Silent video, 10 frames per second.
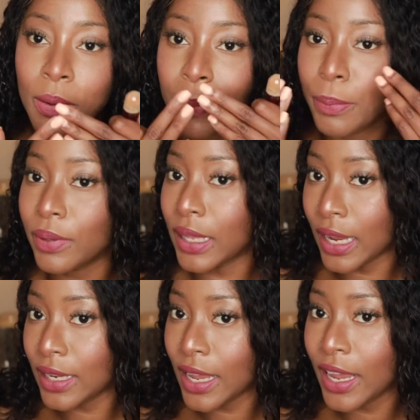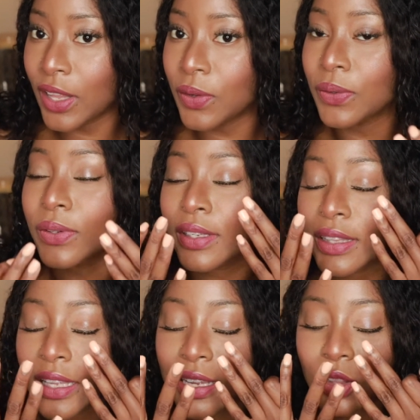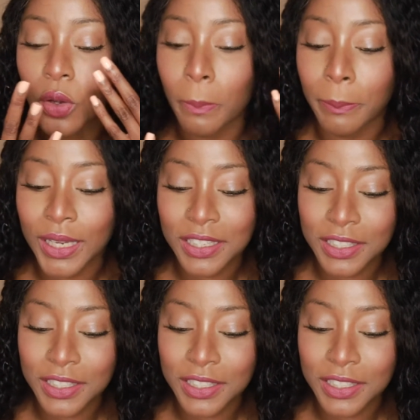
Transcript: People like the halo look, they look beat.